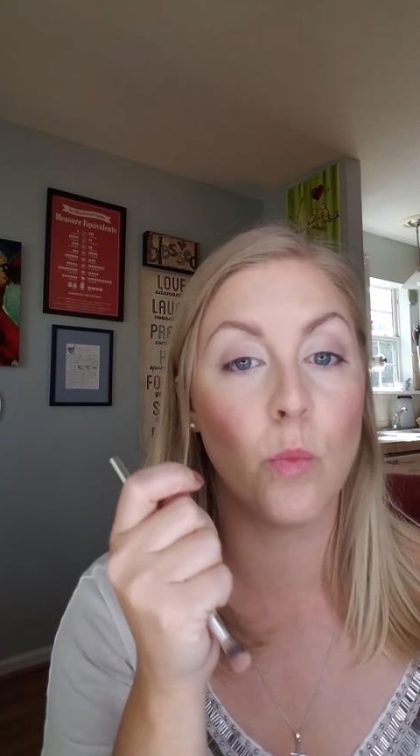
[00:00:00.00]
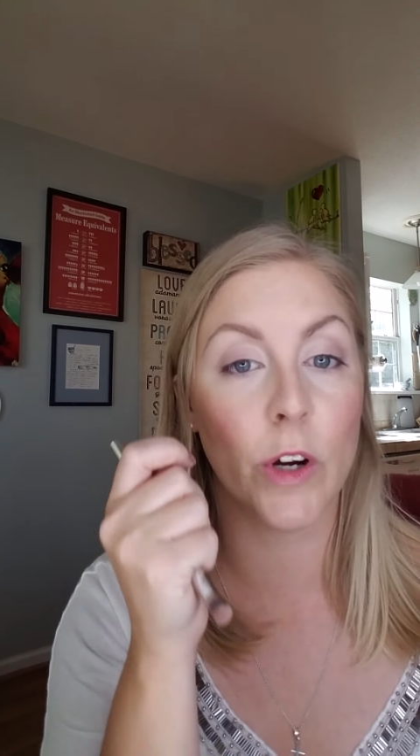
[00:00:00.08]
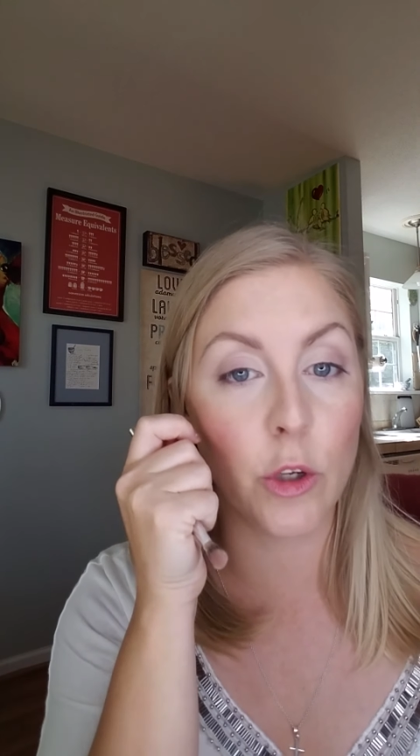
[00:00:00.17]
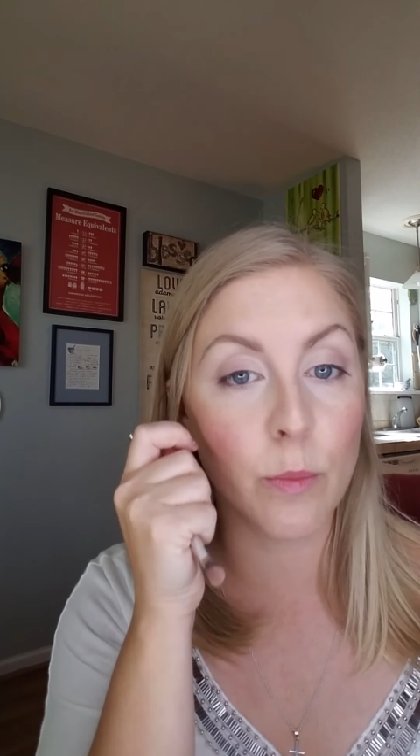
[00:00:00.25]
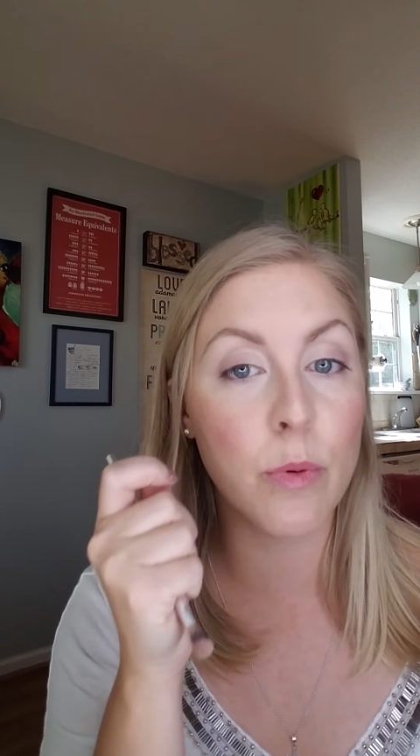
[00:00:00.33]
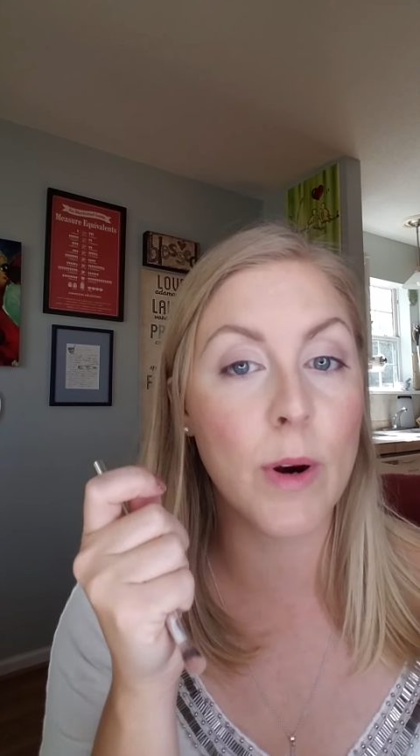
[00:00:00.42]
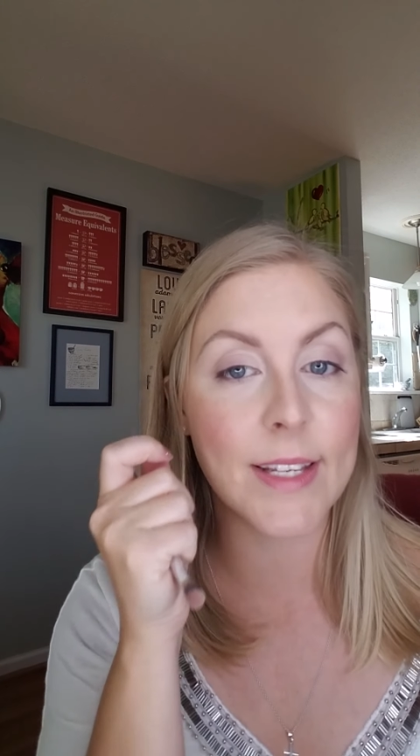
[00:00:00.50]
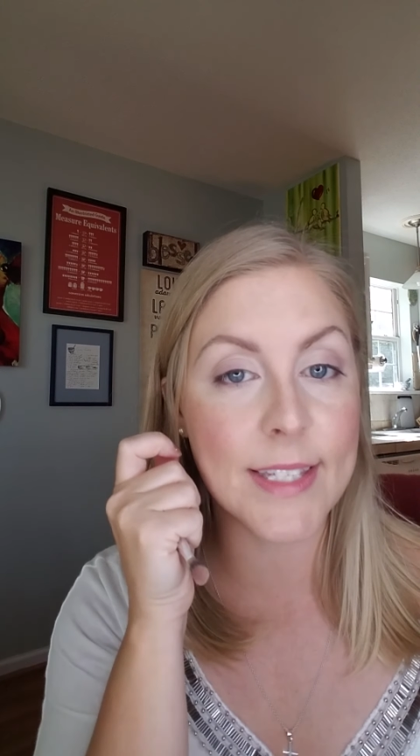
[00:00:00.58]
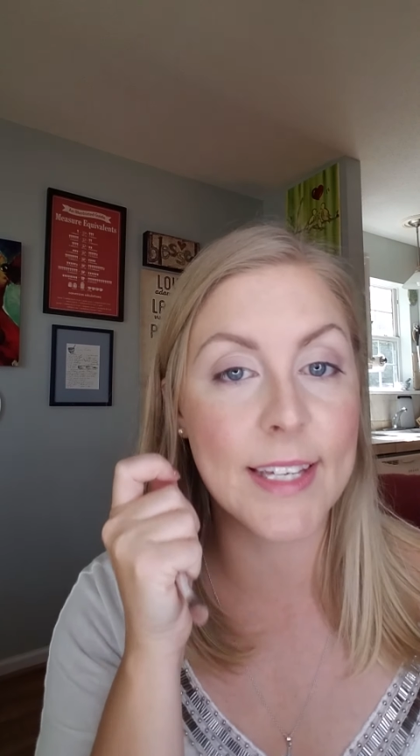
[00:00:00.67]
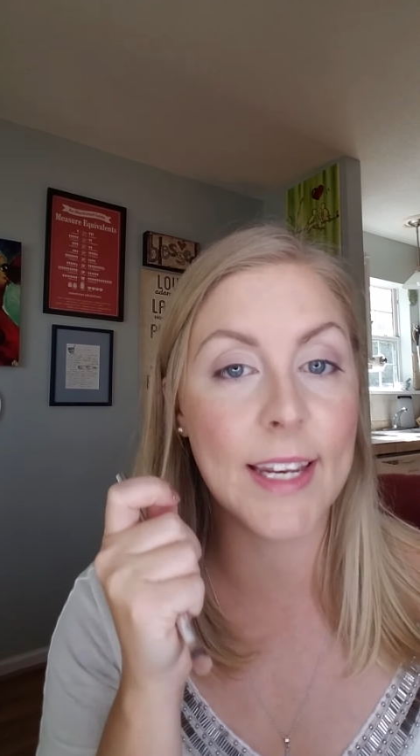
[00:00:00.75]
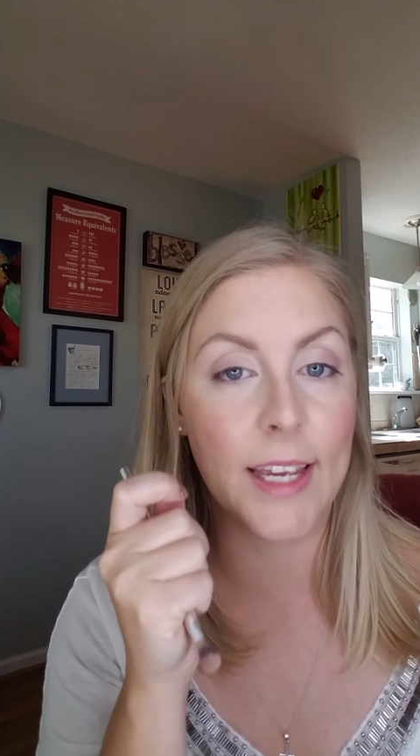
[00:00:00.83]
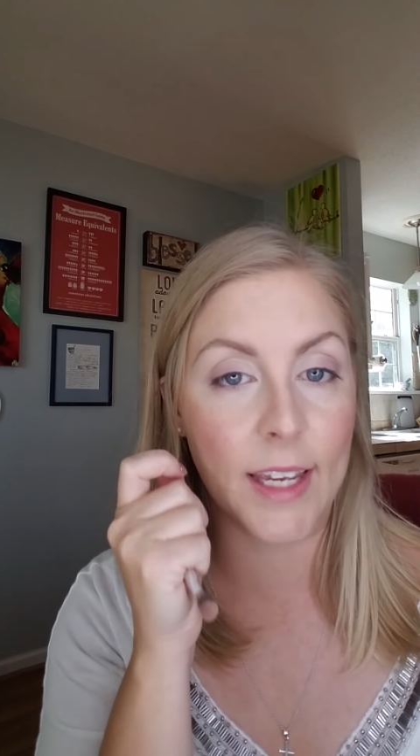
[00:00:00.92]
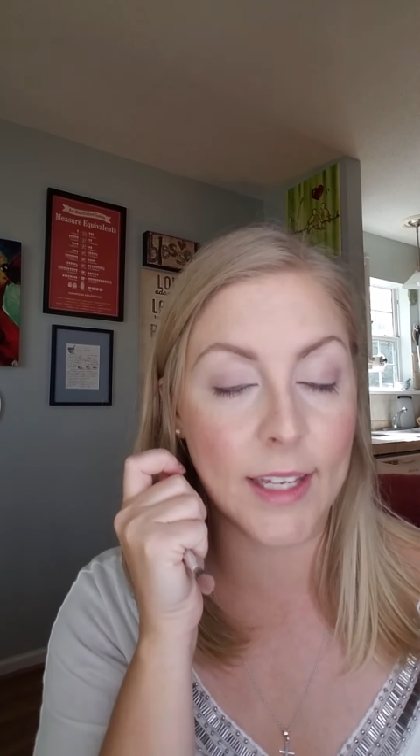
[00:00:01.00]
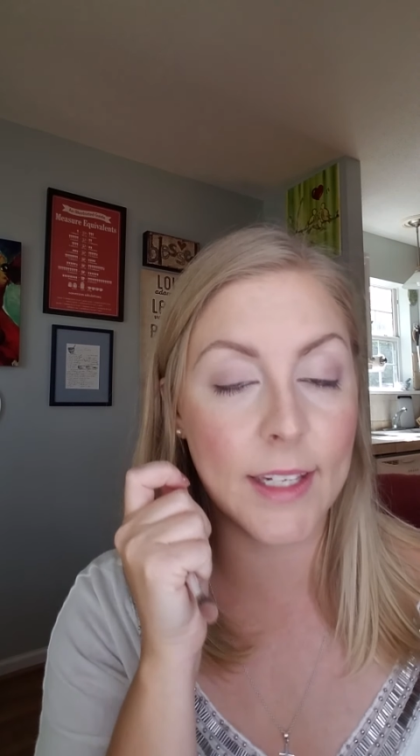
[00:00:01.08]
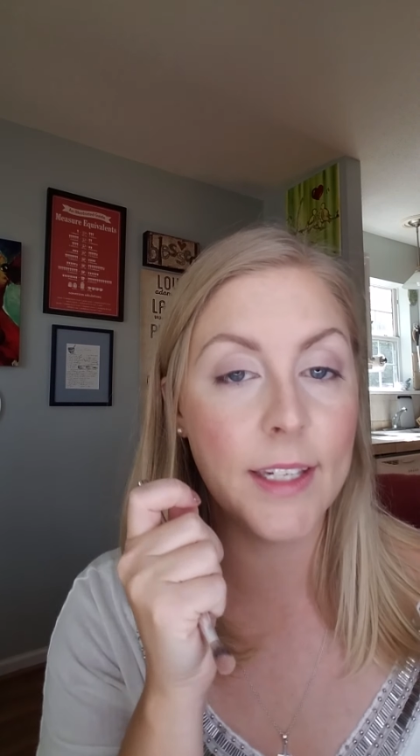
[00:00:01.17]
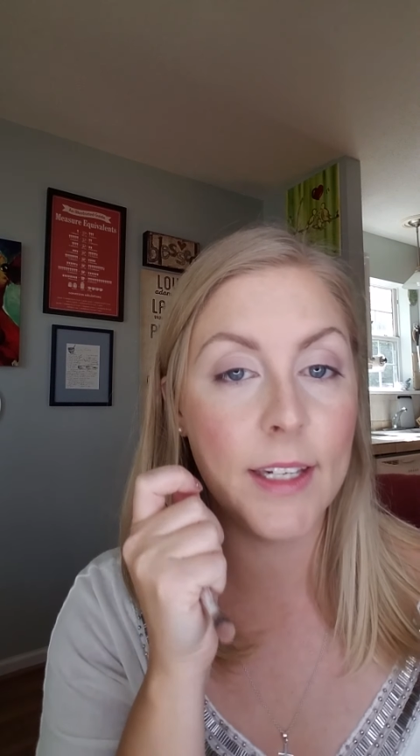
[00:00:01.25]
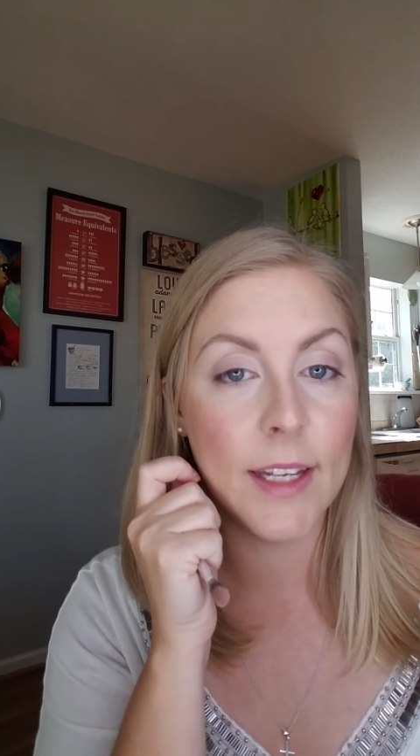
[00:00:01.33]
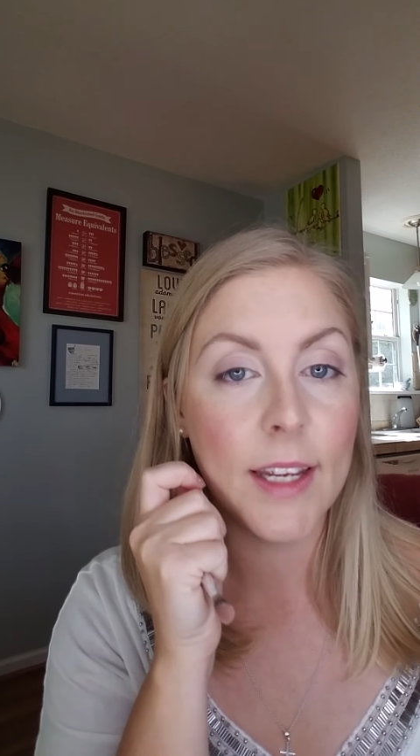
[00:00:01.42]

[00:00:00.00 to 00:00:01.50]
where you press it in